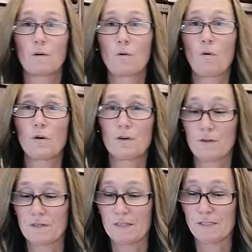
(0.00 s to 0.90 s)

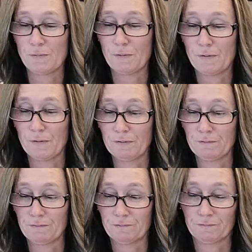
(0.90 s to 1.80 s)
1/4 teaspoon
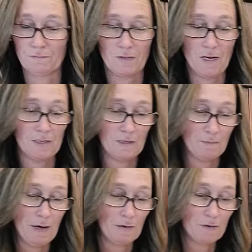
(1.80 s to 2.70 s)
onion
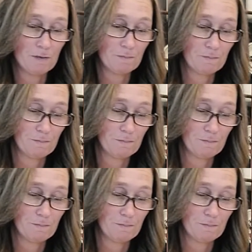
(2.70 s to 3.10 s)
powder.